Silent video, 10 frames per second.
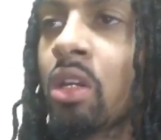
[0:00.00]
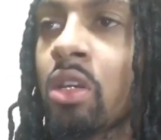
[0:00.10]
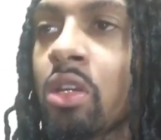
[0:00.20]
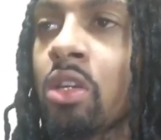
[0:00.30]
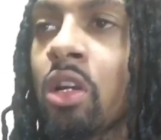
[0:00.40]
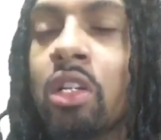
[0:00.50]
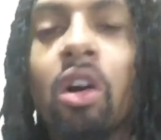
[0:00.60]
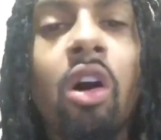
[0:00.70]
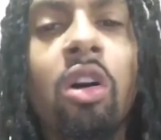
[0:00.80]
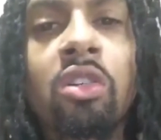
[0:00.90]
your
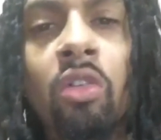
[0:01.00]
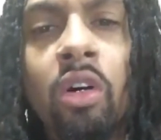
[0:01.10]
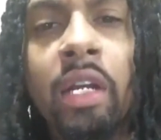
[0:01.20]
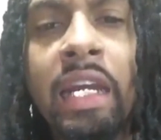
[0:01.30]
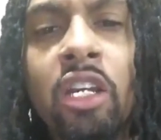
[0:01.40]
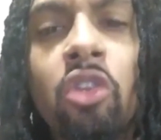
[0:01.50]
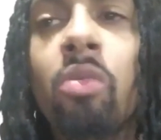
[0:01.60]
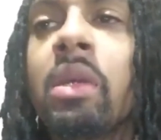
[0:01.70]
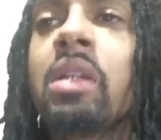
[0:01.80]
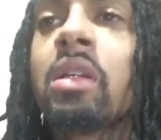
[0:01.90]
dog on a
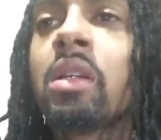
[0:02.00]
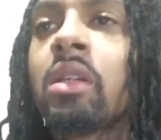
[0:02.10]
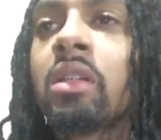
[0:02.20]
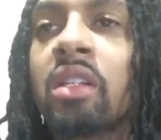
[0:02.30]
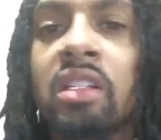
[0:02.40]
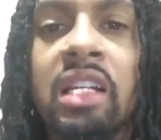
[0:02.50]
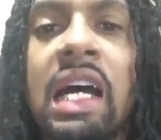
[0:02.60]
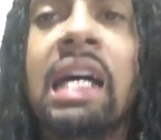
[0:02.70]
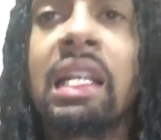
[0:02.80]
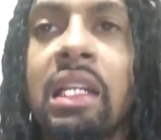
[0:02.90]
human
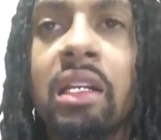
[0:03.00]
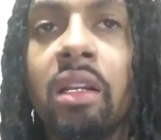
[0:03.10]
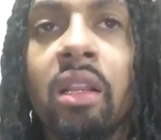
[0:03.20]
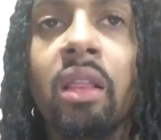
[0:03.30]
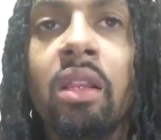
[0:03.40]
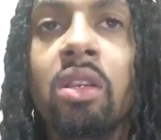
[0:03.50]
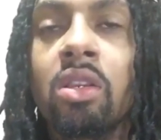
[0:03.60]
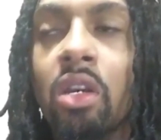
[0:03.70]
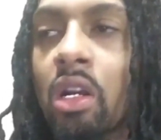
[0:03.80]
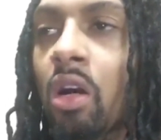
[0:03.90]
society,
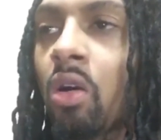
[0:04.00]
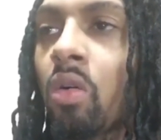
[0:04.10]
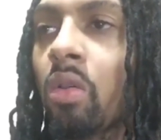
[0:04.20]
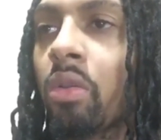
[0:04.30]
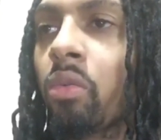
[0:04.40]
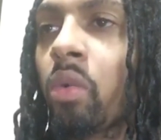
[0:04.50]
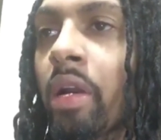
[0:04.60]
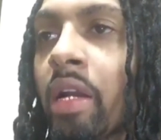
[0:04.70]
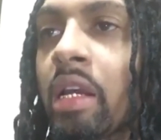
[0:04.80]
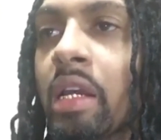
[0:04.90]
you know,
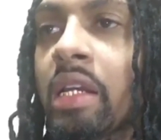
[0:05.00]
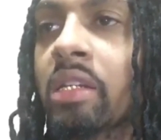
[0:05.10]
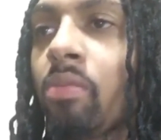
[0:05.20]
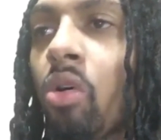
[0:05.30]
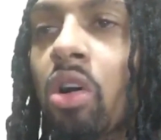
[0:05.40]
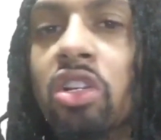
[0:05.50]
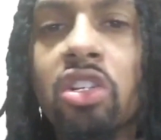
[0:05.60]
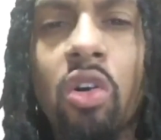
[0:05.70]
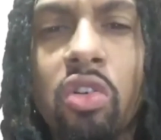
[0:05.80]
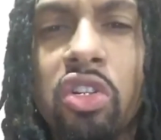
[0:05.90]
where it's more
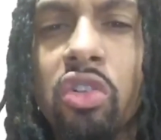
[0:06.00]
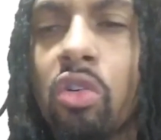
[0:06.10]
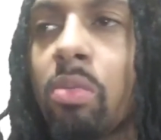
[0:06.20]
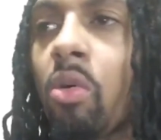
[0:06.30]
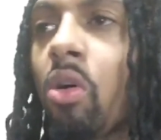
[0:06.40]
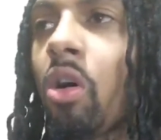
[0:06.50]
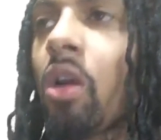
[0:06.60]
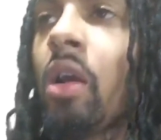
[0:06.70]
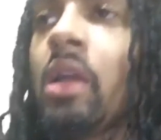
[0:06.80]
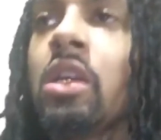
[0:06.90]
social,
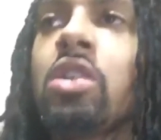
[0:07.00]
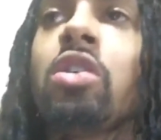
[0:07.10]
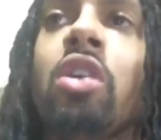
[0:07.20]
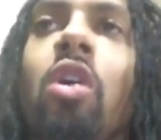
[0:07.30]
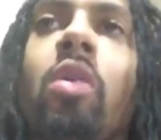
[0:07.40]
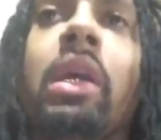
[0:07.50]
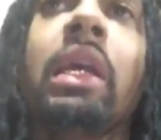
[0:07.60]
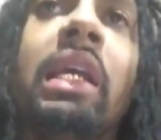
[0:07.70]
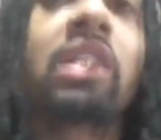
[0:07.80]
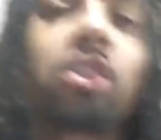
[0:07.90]
more, you know,
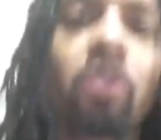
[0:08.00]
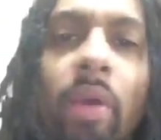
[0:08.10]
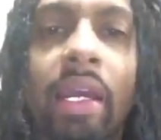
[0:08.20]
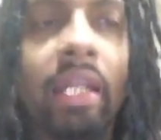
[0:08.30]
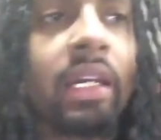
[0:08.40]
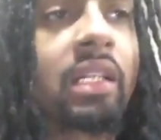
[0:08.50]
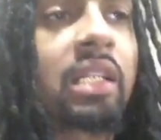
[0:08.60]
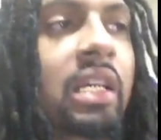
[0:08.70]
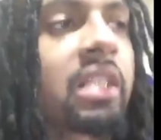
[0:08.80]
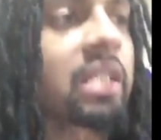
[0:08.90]
integrated and
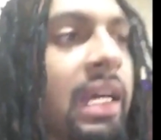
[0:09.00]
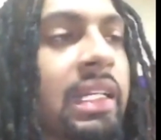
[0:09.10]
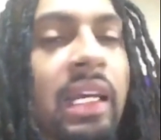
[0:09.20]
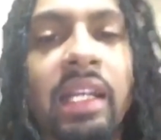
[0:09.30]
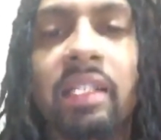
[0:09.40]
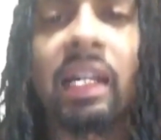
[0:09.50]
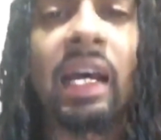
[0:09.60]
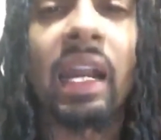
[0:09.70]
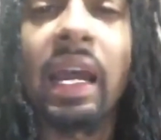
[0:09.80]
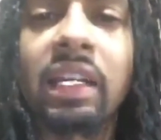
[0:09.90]
things like that. It's
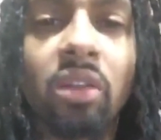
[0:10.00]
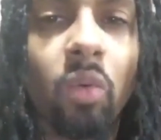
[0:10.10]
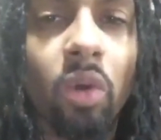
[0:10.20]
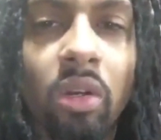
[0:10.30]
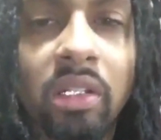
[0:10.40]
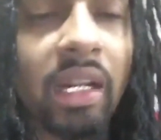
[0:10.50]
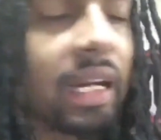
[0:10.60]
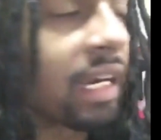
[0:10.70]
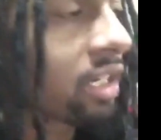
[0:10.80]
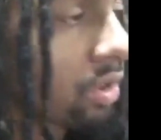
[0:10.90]
not like the world. It's not like your